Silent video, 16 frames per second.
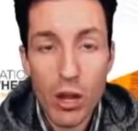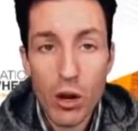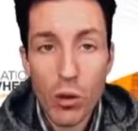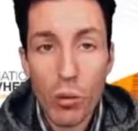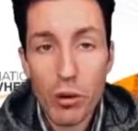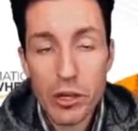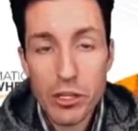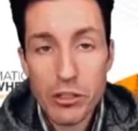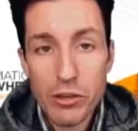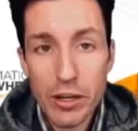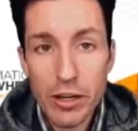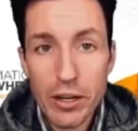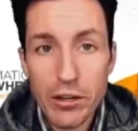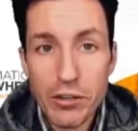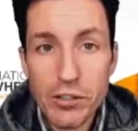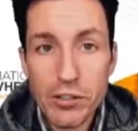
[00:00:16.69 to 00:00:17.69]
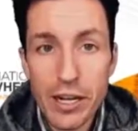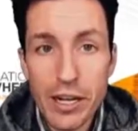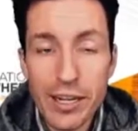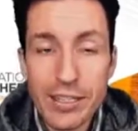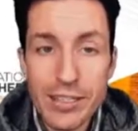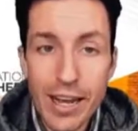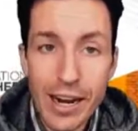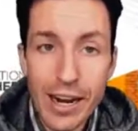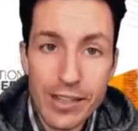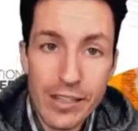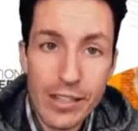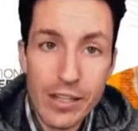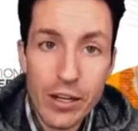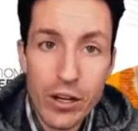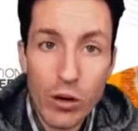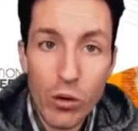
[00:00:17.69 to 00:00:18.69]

We're going to try to understand exactly